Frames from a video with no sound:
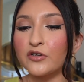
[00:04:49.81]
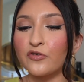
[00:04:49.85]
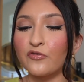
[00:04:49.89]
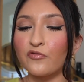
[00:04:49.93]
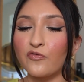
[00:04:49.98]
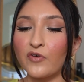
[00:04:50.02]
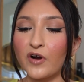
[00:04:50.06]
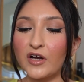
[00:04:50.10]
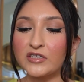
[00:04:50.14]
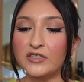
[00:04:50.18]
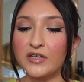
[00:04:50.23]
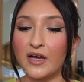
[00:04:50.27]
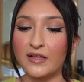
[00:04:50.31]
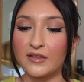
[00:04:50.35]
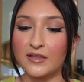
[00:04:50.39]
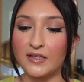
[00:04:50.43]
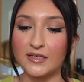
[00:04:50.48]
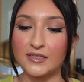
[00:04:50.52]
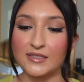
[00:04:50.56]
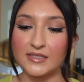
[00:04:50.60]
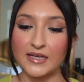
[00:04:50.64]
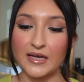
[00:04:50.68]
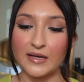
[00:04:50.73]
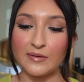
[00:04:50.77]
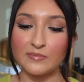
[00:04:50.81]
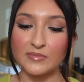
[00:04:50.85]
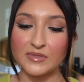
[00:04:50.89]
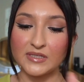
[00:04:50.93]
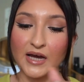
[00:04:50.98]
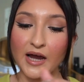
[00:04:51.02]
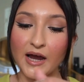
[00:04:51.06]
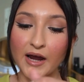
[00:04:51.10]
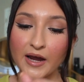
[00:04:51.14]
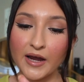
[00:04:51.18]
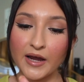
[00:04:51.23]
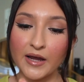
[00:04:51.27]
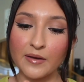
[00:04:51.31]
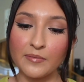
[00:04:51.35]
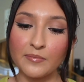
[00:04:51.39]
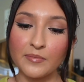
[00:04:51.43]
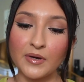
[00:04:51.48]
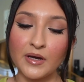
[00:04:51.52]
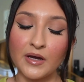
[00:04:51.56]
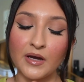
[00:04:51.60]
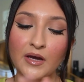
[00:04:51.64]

fresh at the same time.